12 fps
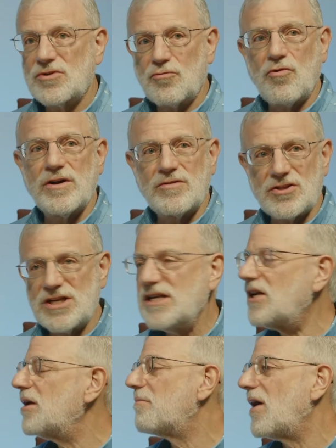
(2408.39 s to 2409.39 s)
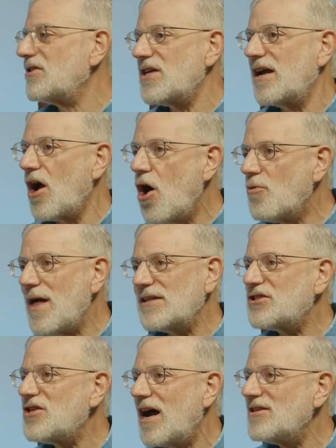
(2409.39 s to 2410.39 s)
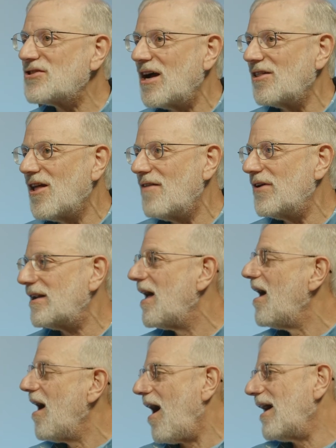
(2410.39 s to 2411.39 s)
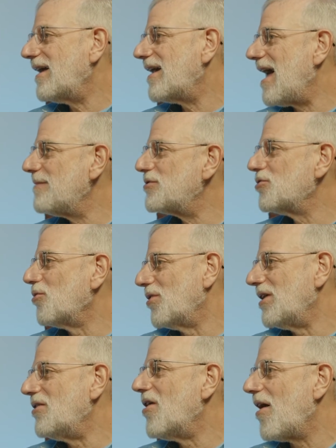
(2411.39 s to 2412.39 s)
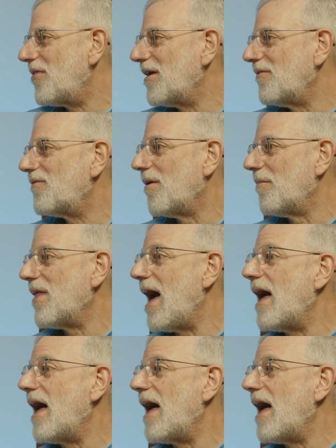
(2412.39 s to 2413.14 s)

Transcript: critique it by saying, "Oh, that's nice, I love it," I get absolutely nothing from that.